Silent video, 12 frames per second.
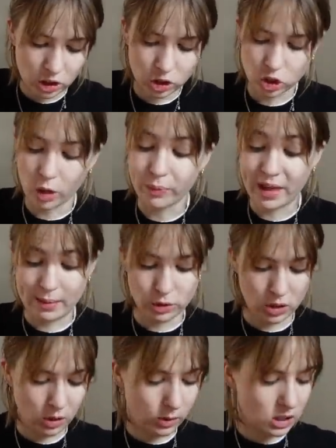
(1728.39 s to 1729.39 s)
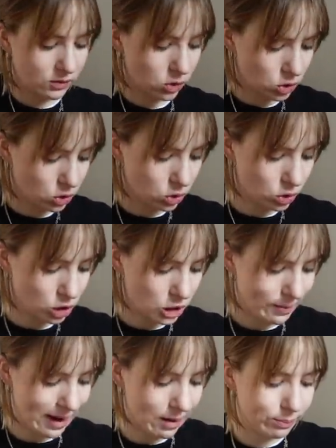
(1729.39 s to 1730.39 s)
job that I'm doing, which I've got to talk to
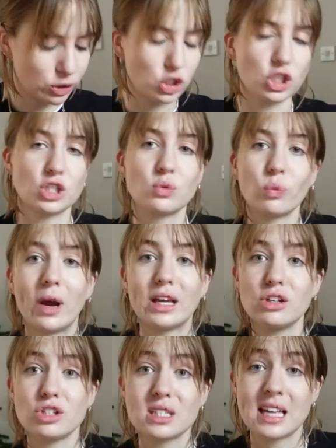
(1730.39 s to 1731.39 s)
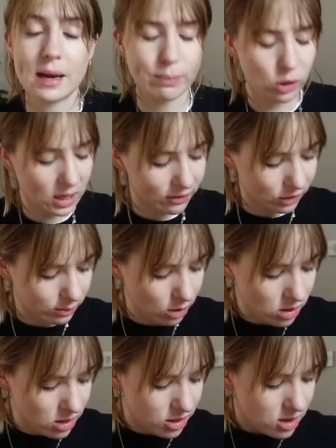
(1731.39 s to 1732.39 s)
you about, but just where you just get a book every
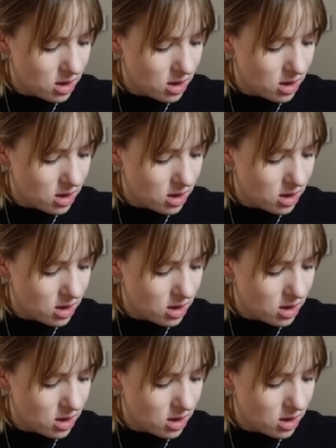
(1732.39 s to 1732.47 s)
month.